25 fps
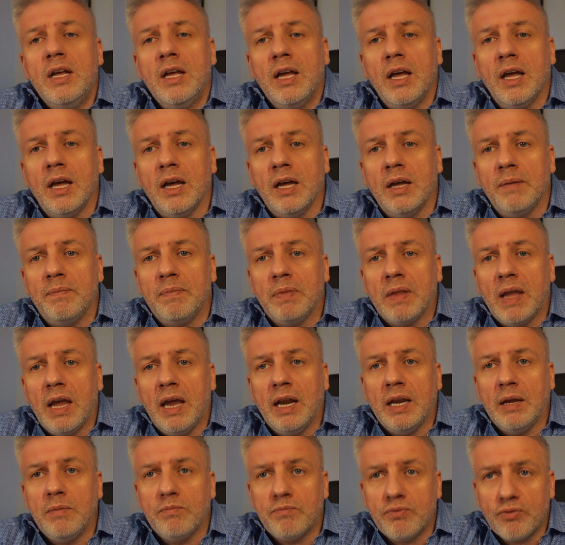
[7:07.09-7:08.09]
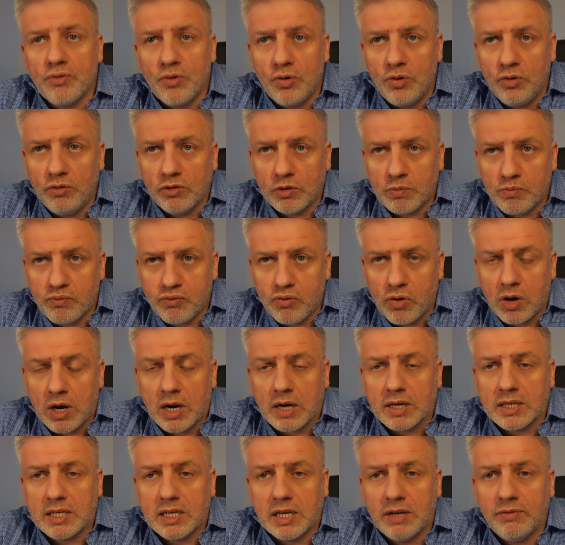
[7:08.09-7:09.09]
It improves
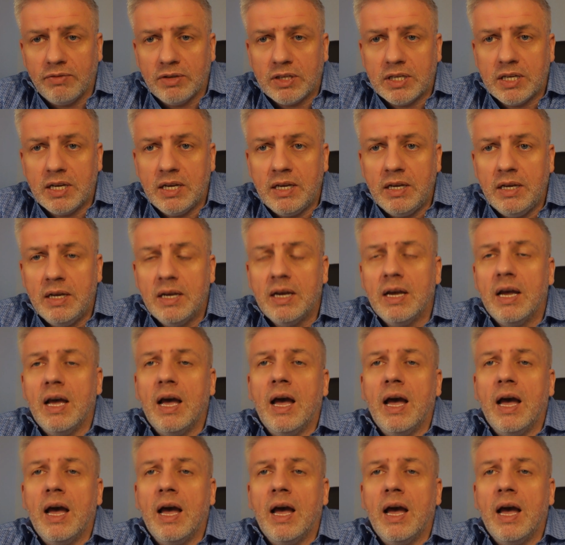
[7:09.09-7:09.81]
productivity.